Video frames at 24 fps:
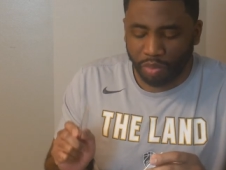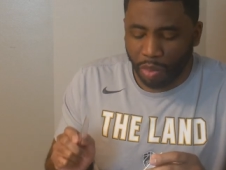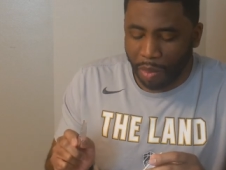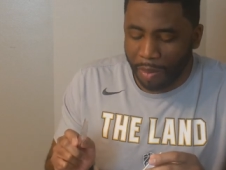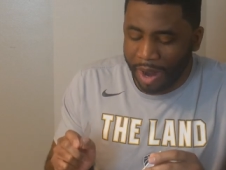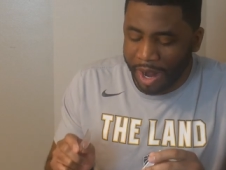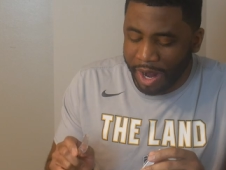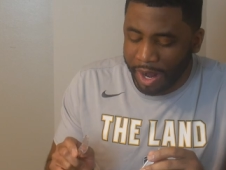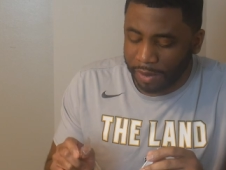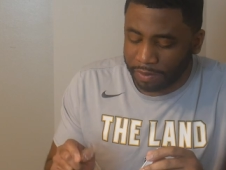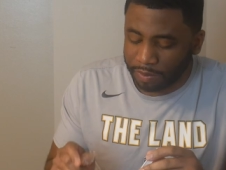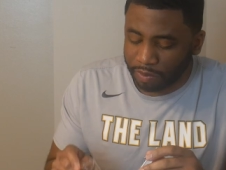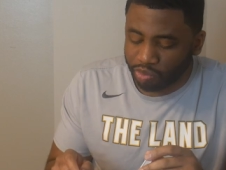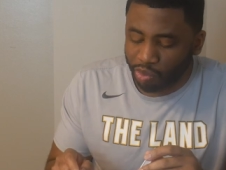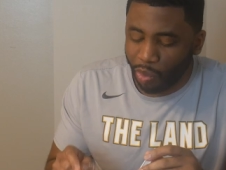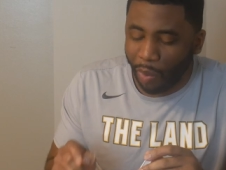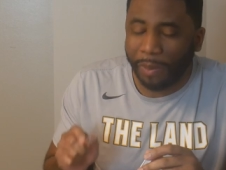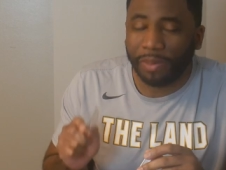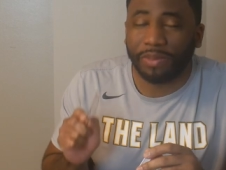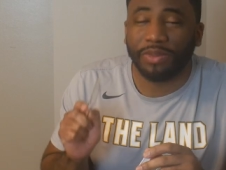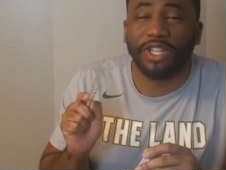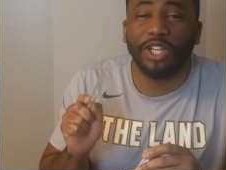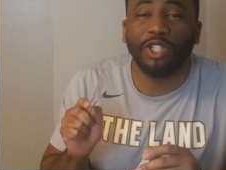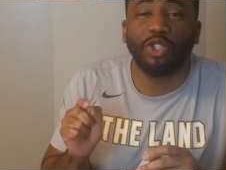man,
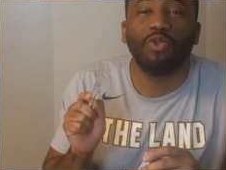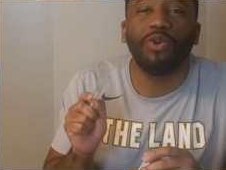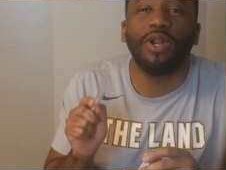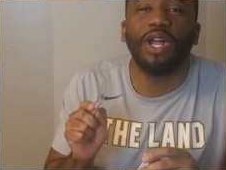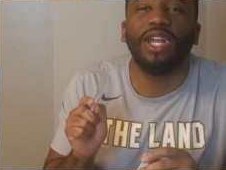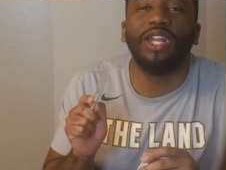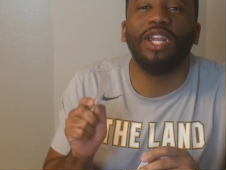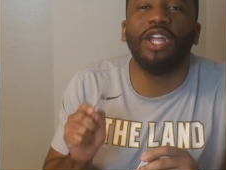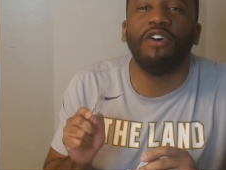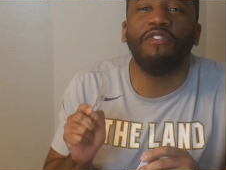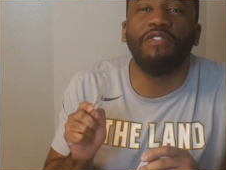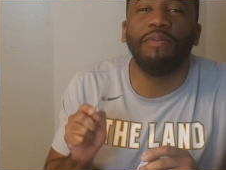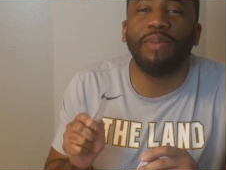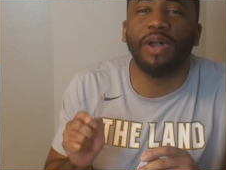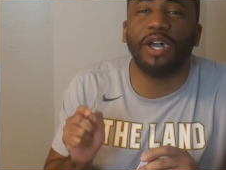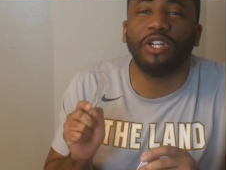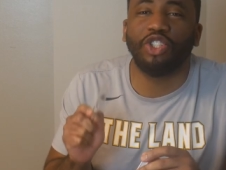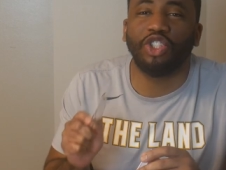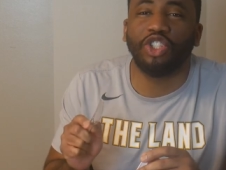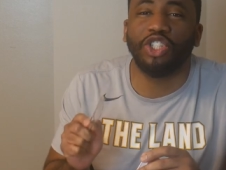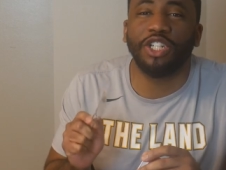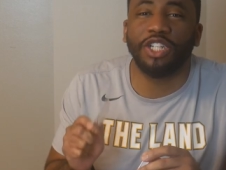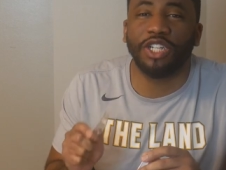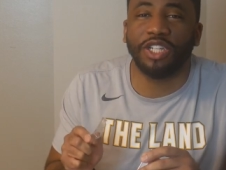that's what I love
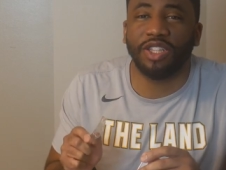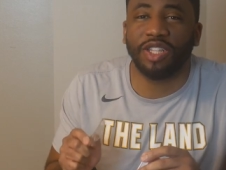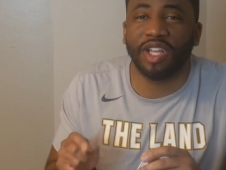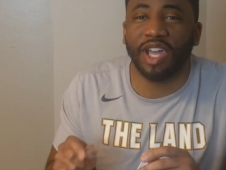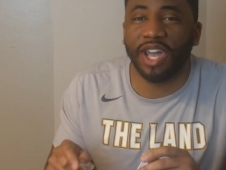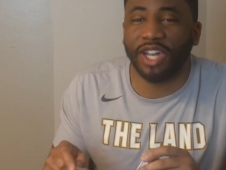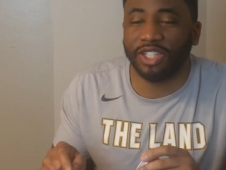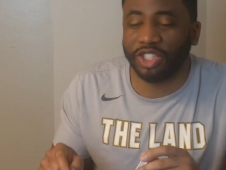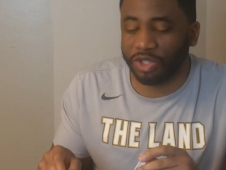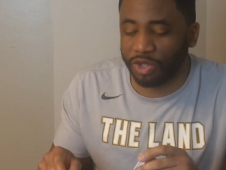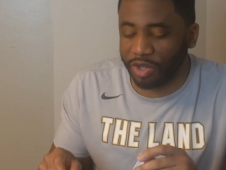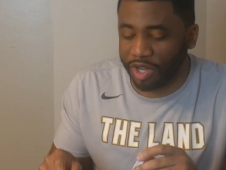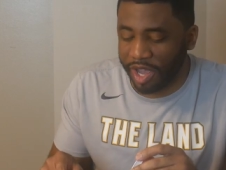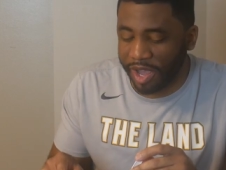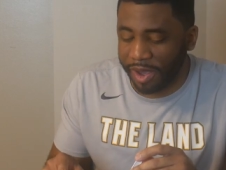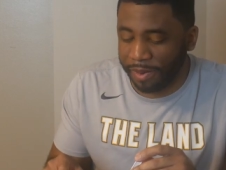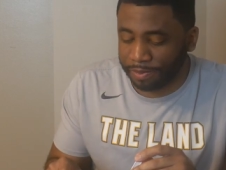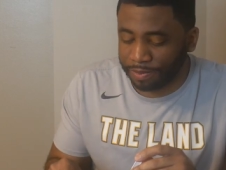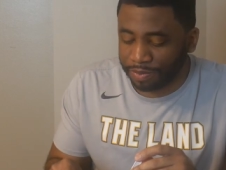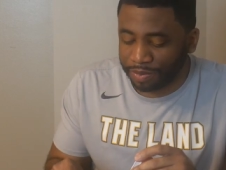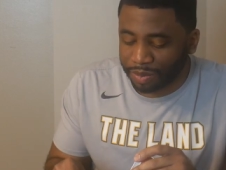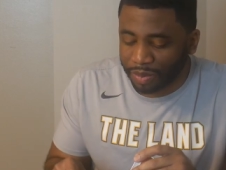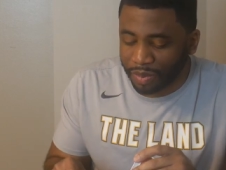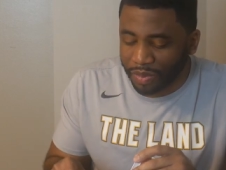about chicken thighs,
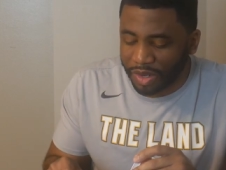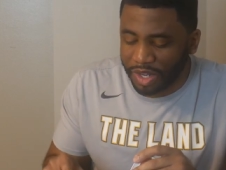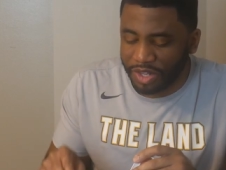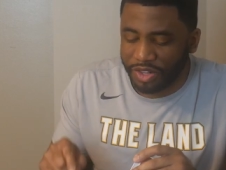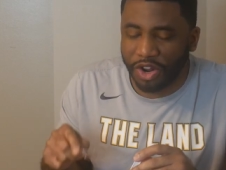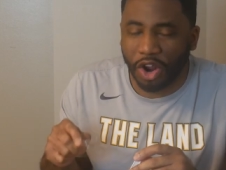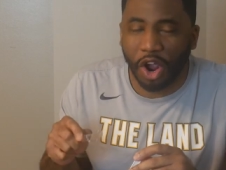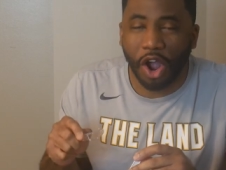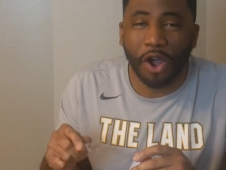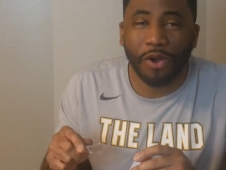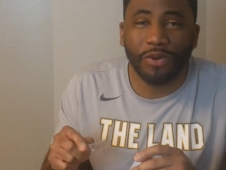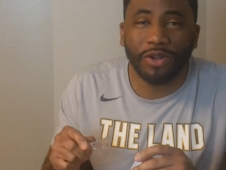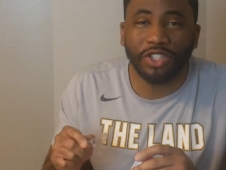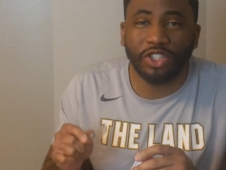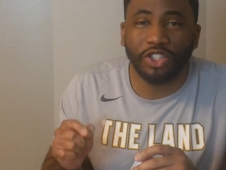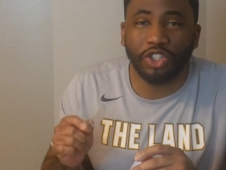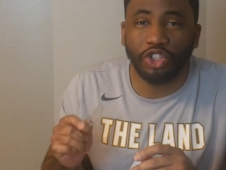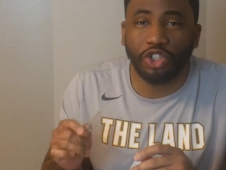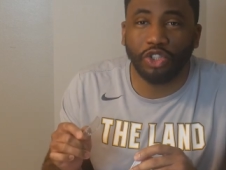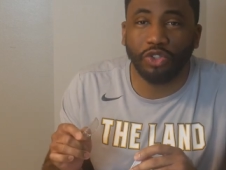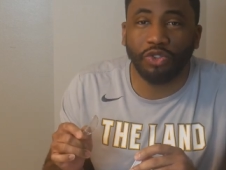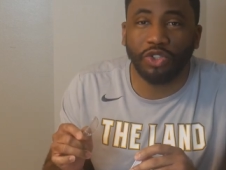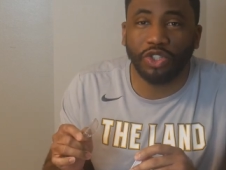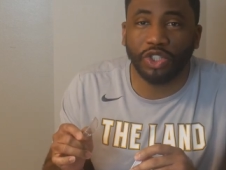okay? They're always the
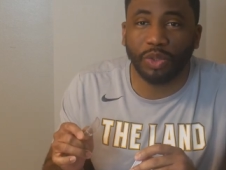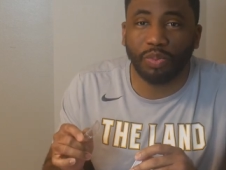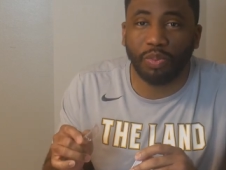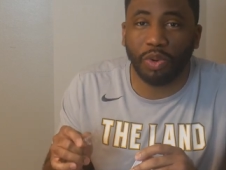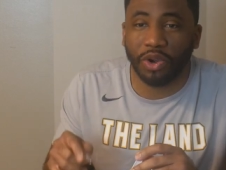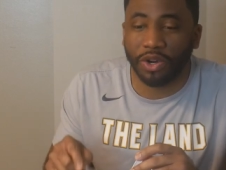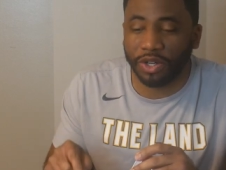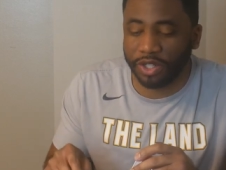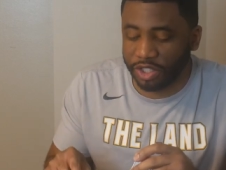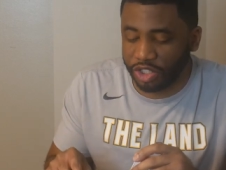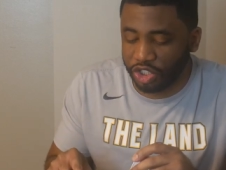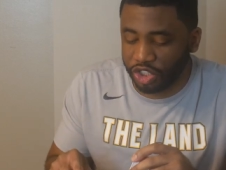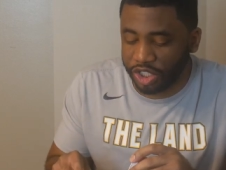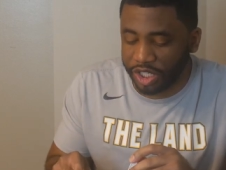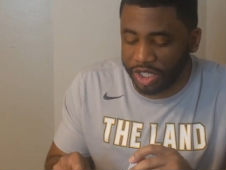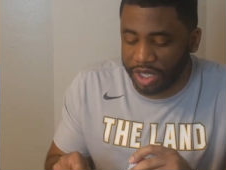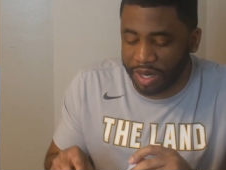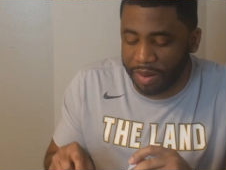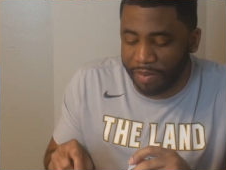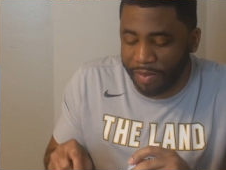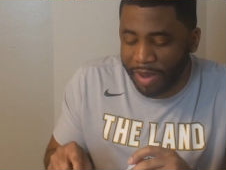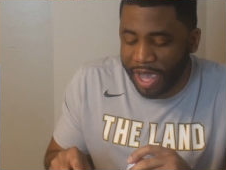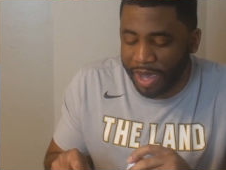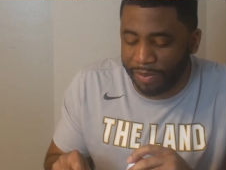juiciest part of the
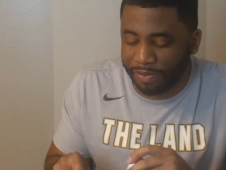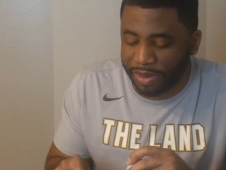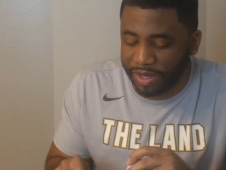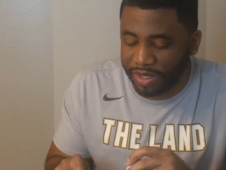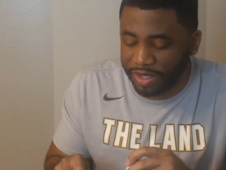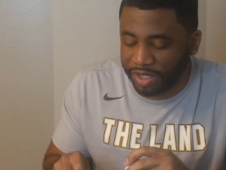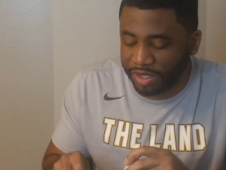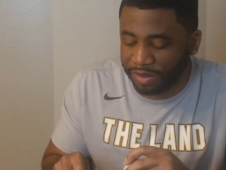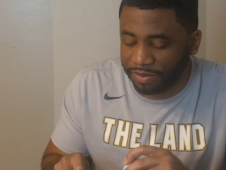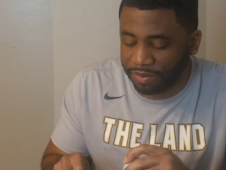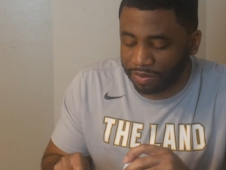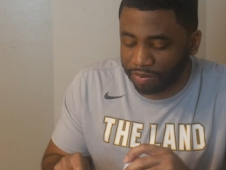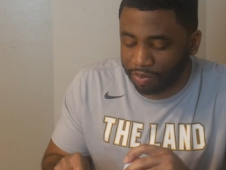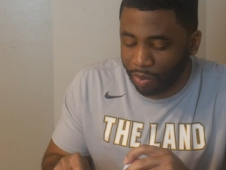chicken, in my opinion.